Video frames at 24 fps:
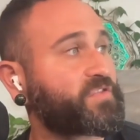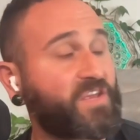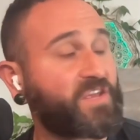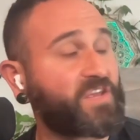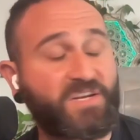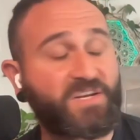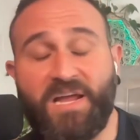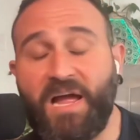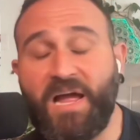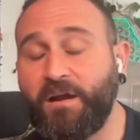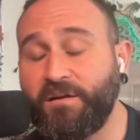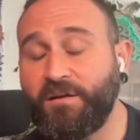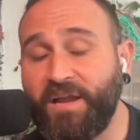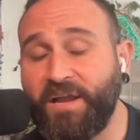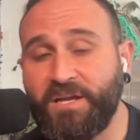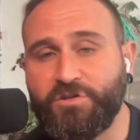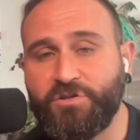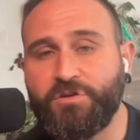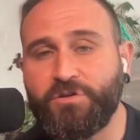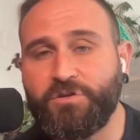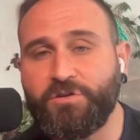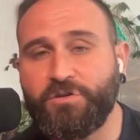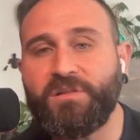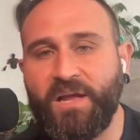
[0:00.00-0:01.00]
the entire
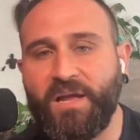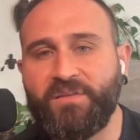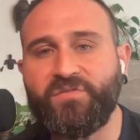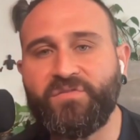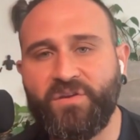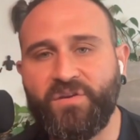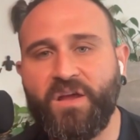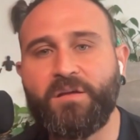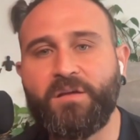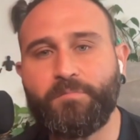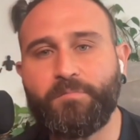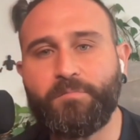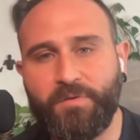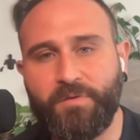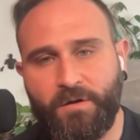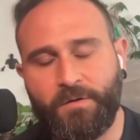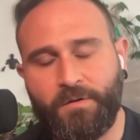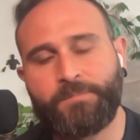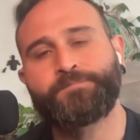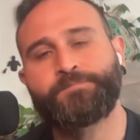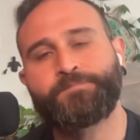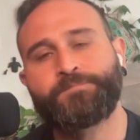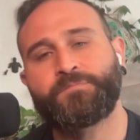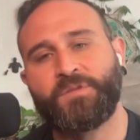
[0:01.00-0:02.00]
natural landscape.
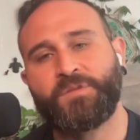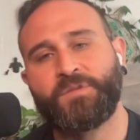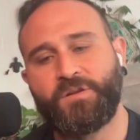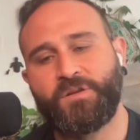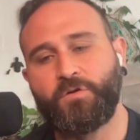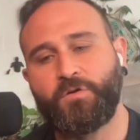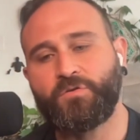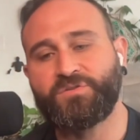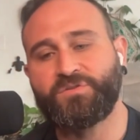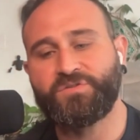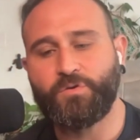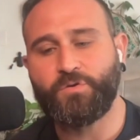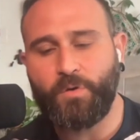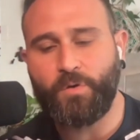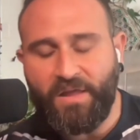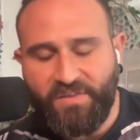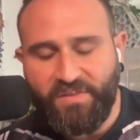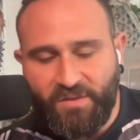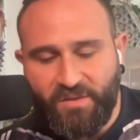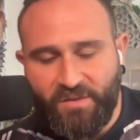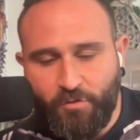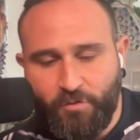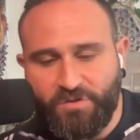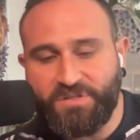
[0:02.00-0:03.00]
You know, so
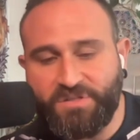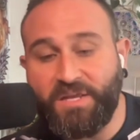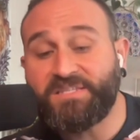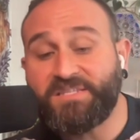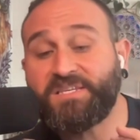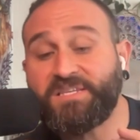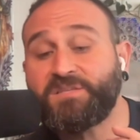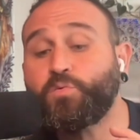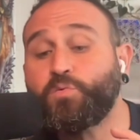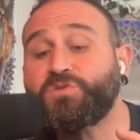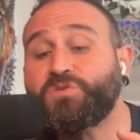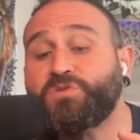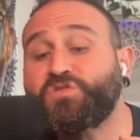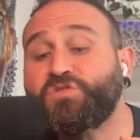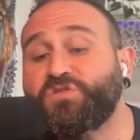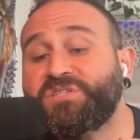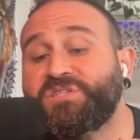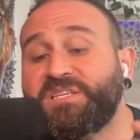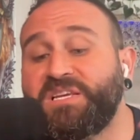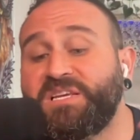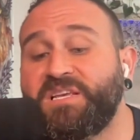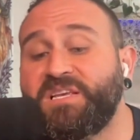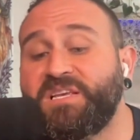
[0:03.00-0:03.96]
I think there's that sense once you